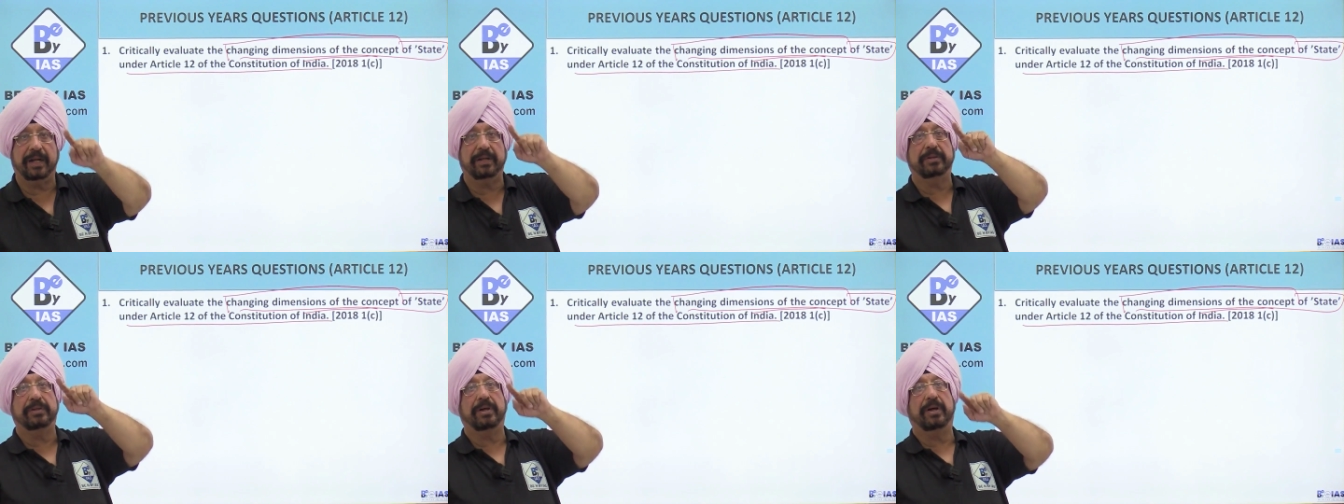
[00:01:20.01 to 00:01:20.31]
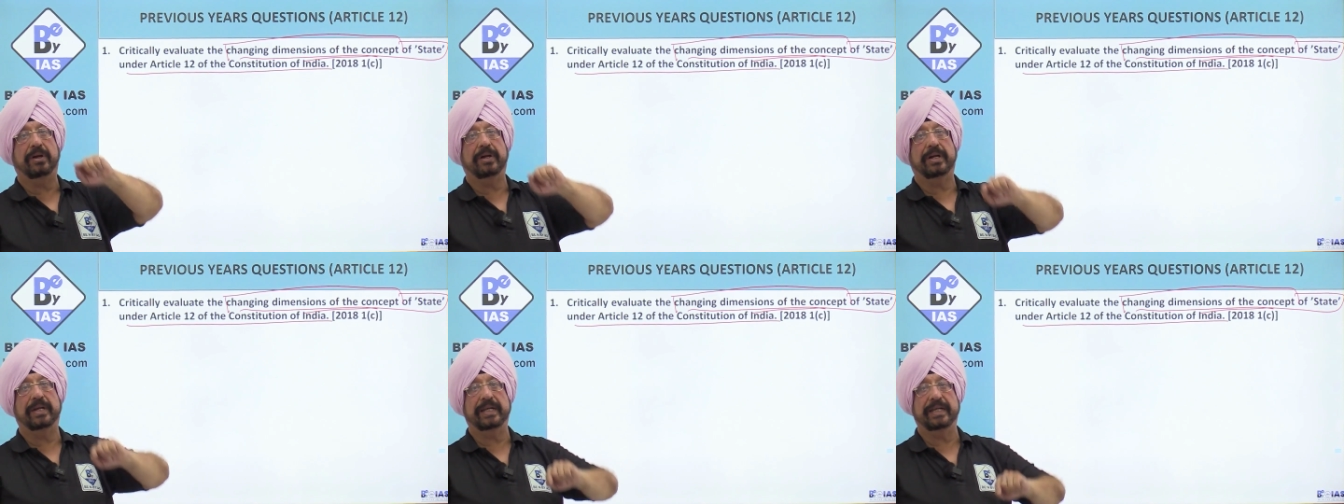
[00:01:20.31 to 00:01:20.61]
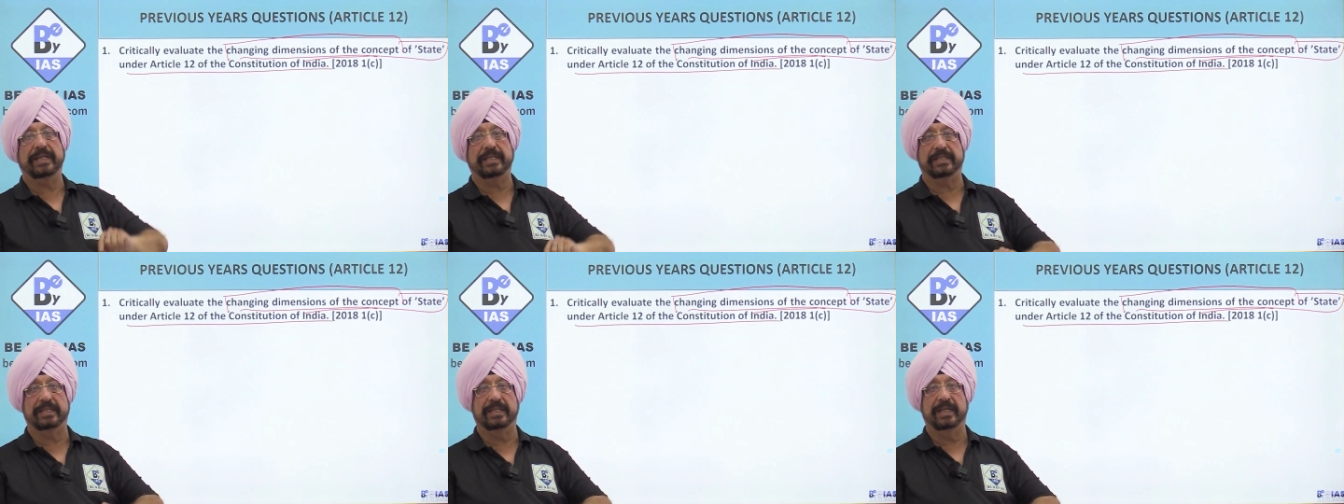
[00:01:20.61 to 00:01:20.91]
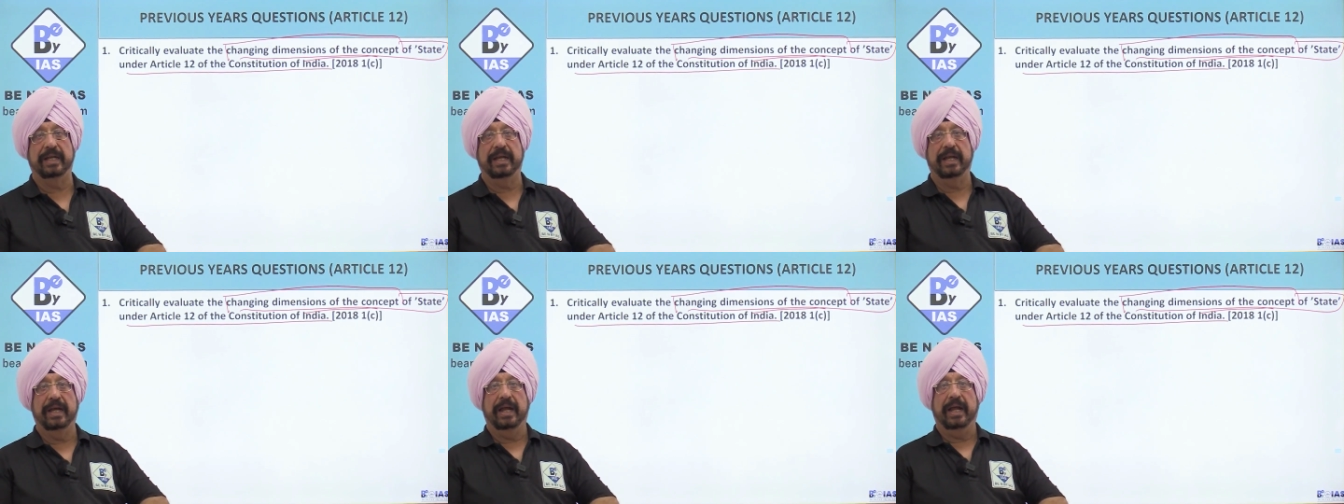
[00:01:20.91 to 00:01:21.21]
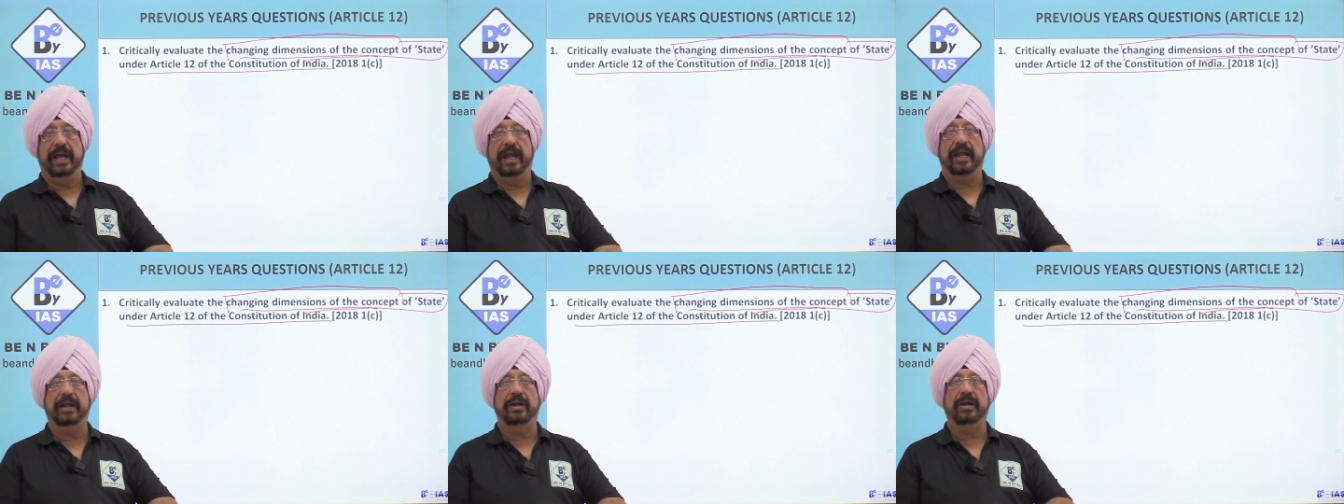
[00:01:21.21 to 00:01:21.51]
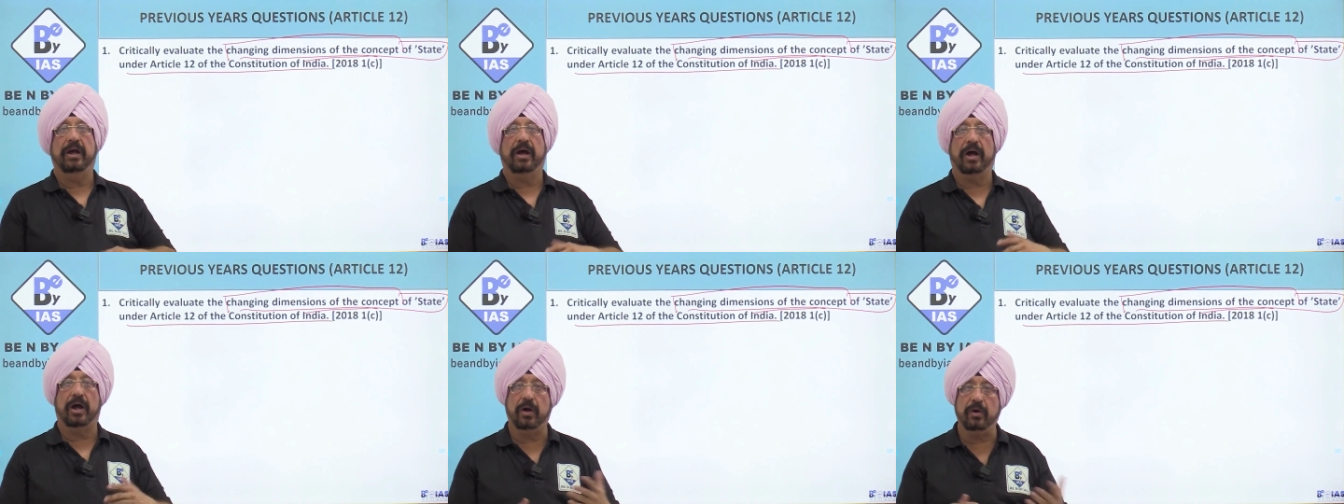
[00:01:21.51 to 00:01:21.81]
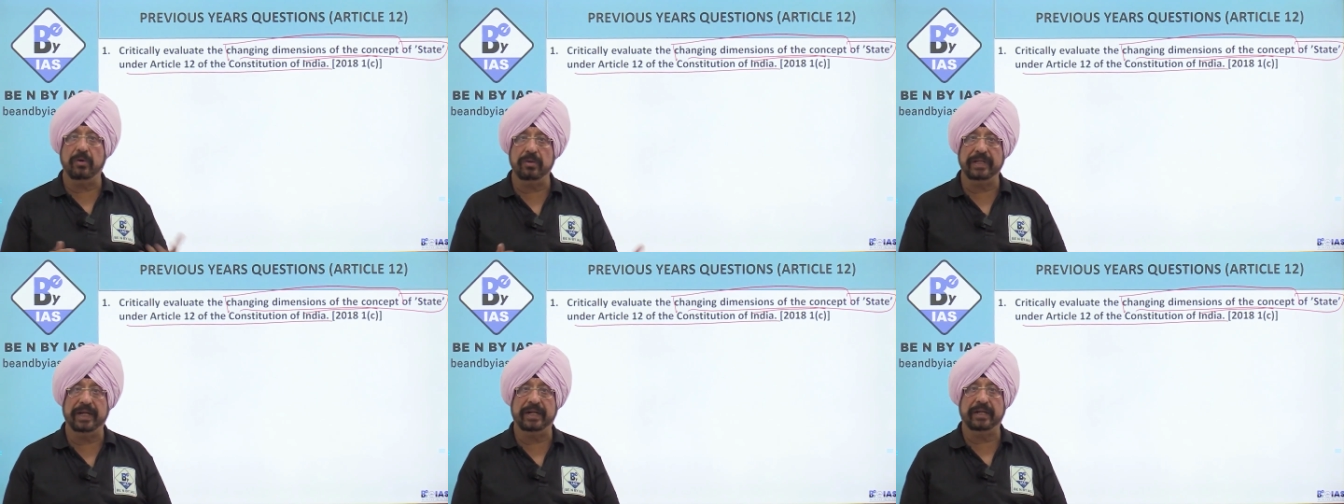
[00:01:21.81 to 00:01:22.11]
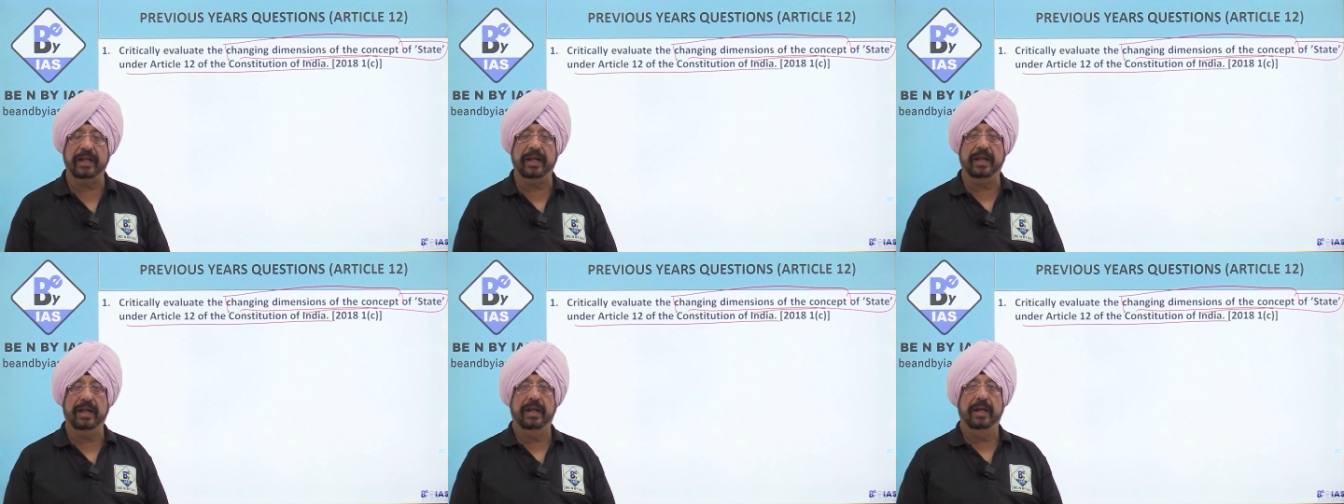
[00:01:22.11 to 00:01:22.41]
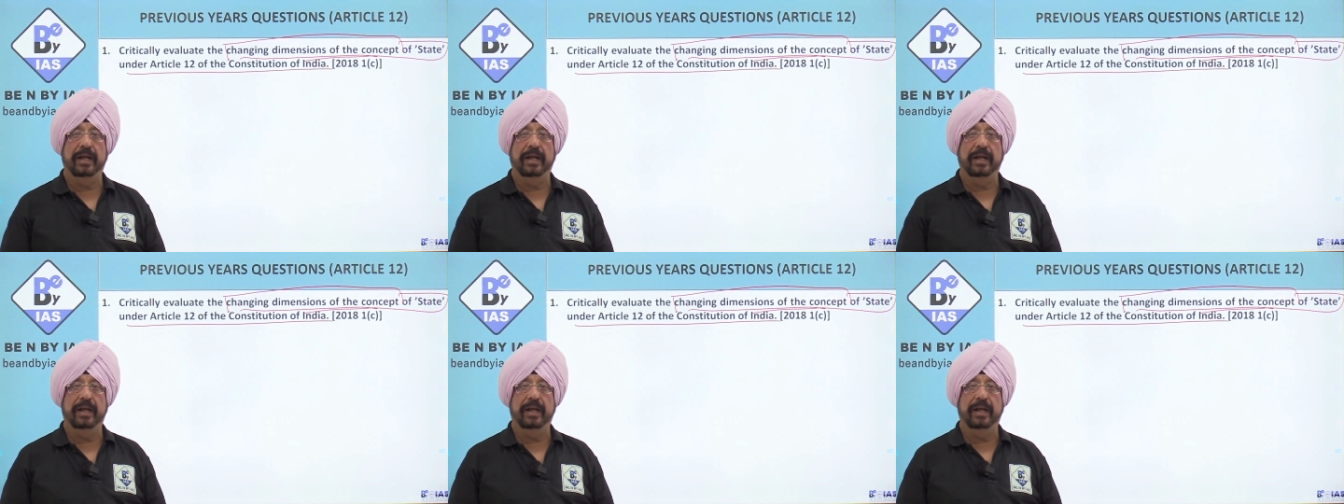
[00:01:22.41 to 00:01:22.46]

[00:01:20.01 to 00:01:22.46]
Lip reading: authorities. And how that